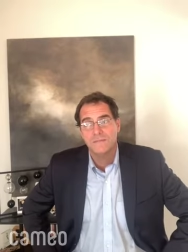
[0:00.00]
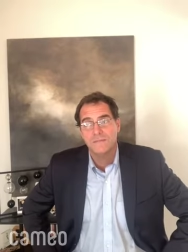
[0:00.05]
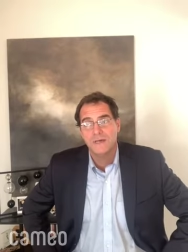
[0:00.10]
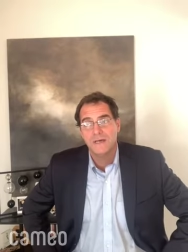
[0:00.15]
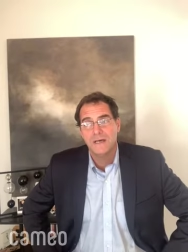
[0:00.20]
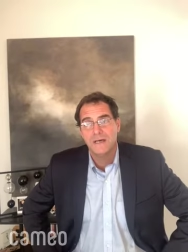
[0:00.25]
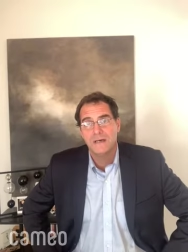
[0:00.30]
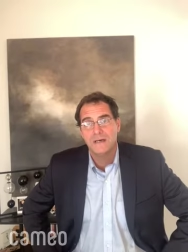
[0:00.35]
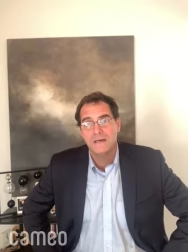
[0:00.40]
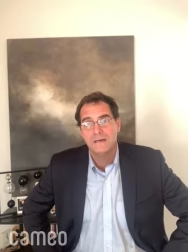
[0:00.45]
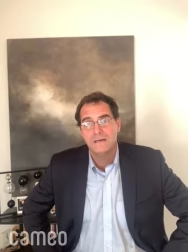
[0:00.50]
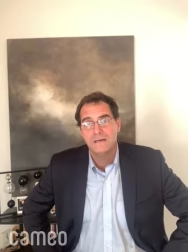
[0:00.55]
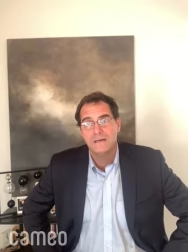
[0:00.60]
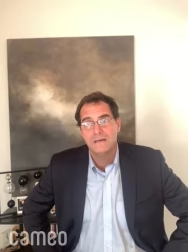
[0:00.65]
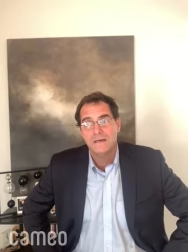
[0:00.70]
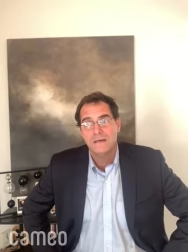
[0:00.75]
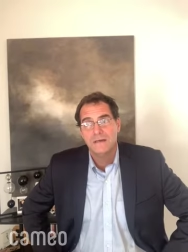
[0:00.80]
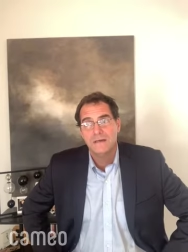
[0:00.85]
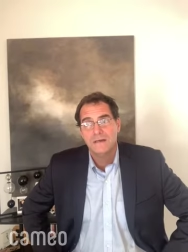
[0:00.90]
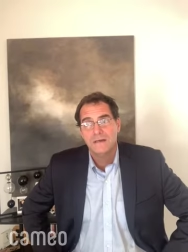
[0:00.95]
uh,
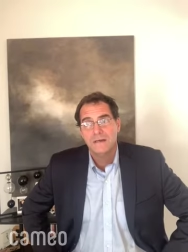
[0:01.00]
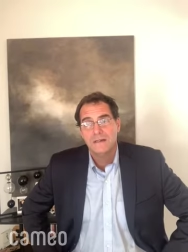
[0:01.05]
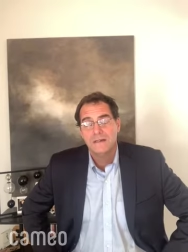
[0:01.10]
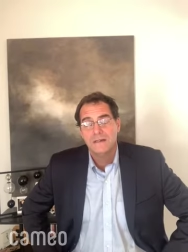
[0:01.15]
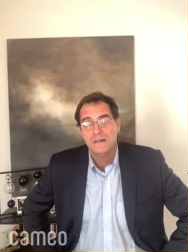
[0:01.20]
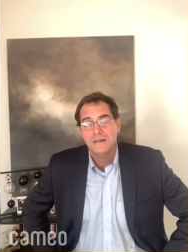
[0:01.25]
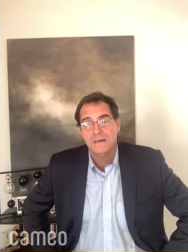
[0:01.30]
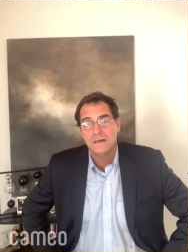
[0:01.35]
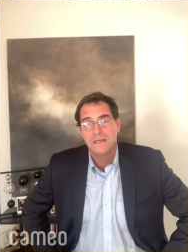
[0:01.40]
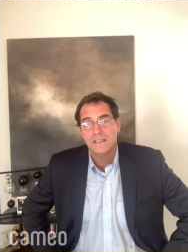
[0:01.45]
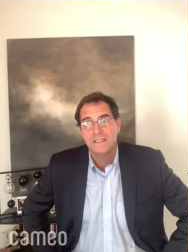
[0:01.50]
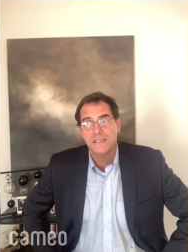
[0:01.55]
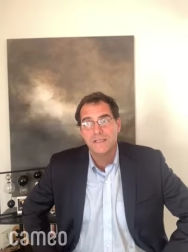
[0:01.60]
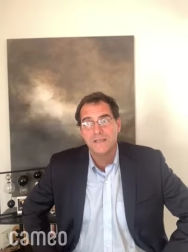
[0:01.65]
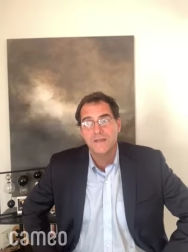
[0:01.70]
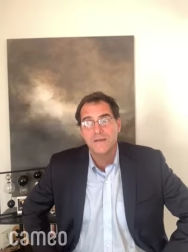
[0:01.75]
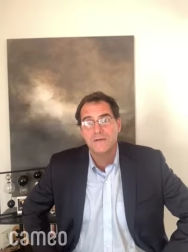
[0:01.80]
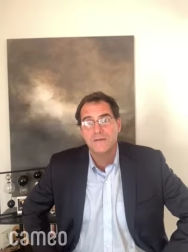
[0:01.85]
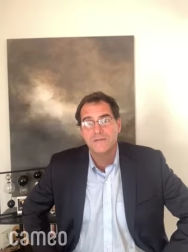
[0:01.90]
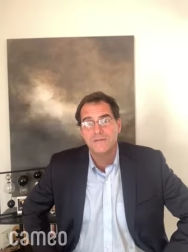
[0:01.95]
is a
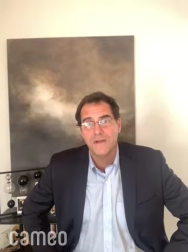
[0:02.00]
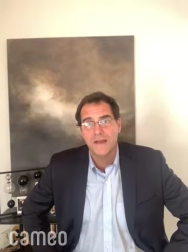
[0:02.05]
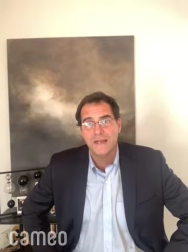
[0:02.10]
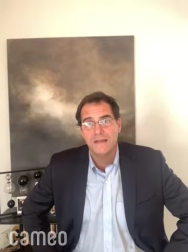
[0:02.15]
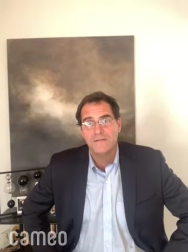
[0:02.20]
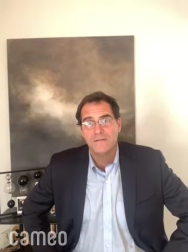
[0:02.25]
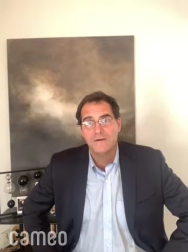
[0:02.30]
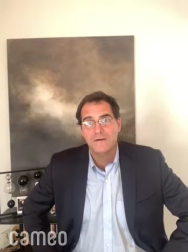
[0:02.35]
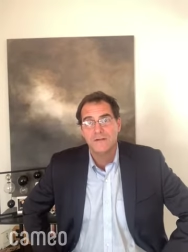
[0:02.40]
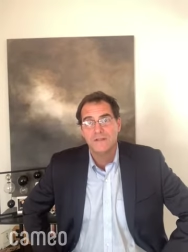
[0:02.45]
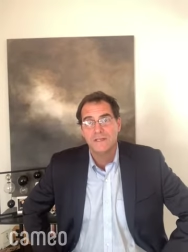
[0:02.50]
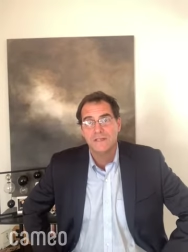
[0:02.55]
huge fan of all